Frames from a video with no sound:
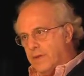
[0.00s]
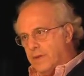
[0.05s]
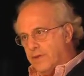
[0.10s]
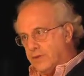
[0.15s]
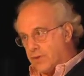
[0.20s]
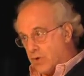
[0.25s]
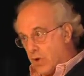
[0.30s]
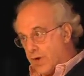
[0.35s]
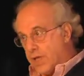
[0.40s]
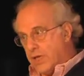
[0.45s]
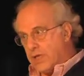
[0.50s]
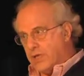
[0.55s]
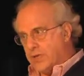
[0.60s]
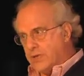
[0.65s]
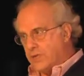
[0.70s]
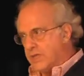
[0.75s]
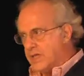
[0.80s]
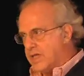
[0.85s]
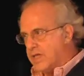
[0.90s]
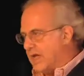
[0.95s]
starting in
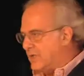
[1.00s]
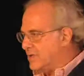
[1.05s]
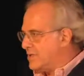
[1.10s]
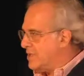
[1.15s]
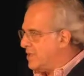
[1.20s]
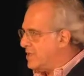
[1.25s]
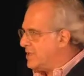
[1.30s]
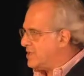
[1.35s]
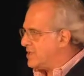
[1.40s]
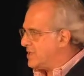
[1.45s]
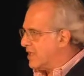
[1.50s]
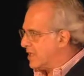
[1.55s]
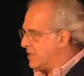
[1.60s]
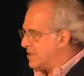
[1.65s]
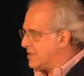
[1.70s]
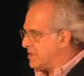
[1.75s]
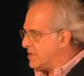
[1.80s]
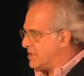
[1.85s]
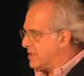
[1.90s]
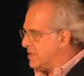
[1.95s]

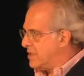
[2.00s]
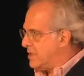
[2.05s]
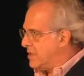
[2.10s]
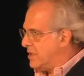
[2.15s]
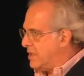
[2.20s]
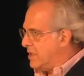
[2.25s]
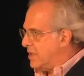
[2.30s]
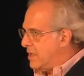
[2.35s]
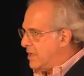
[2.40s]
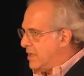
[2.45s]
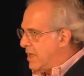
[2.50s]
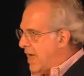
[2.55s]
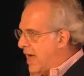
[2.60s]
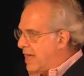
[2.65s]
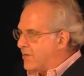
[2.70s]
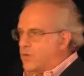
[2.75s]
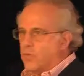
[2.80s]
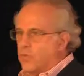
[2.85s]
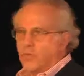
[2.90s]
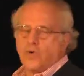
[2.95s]
2006,
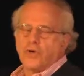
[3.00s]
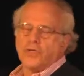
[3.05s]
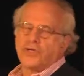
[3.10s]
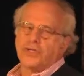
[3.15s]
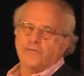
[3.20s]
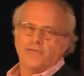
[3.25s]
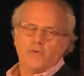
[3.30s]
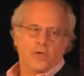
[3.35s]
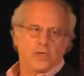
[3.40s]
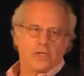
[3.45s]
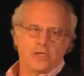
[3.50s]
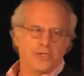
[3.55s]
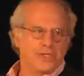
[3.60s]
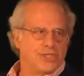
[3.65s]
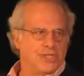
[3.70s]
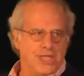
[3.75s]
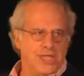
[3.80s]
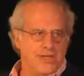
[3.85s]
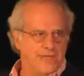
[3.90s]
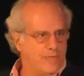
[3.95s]
had the worst of all
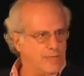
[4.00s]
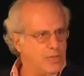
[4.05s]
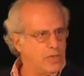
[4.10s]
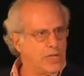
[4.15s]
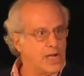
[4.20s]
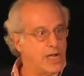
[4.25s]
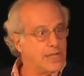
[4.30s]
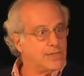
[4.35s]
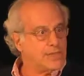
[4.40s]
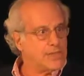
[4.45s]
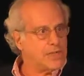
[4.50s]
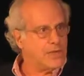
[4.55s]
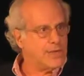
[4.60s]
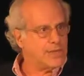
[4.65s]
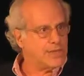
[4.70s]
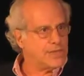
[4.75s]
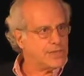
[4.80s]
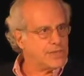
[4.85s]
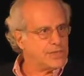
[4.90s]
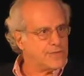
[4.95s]
conceivable
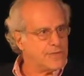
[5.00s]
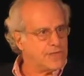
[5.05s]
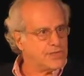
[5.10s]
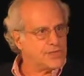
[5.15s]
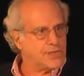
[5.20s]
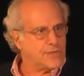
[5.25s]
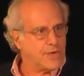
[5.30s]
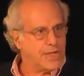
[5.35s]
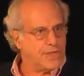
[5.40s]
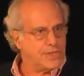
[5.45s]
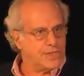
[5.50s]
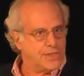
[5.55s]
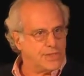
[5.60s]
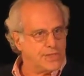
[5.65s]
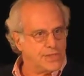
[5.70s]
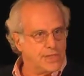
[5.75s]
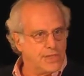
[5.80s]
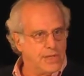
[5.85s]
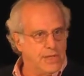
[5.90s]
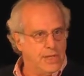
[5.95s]
consequences of this
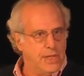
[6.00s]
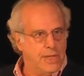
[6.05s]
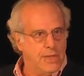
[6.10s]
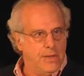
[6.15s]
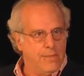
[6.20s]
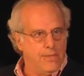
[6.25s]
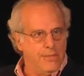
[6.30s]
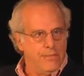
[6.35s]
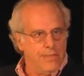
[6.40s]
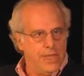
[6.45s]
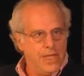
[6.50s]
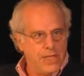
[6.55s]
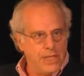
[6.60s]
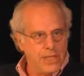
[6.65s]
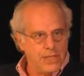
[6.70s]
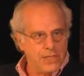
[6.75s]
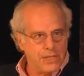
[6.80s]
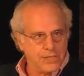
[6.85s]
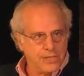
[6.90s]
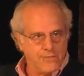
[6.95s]
crisis.
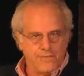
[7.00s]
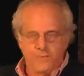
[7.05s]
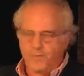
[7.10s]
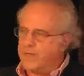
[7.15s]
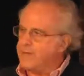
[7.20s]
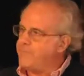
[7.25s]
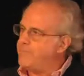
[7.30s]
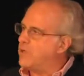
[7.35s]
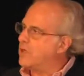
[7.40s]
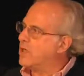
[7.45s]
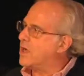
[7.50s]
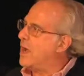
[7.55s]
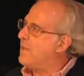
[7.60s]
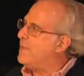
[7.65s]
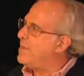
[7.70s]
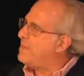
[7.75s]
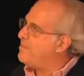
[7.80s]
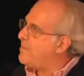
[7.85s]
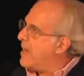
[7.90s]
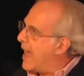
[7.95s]
Millions of people
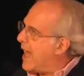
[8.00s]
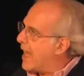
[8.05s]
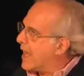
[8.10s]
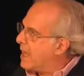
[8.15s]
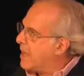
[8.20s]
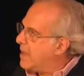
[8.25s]
coming back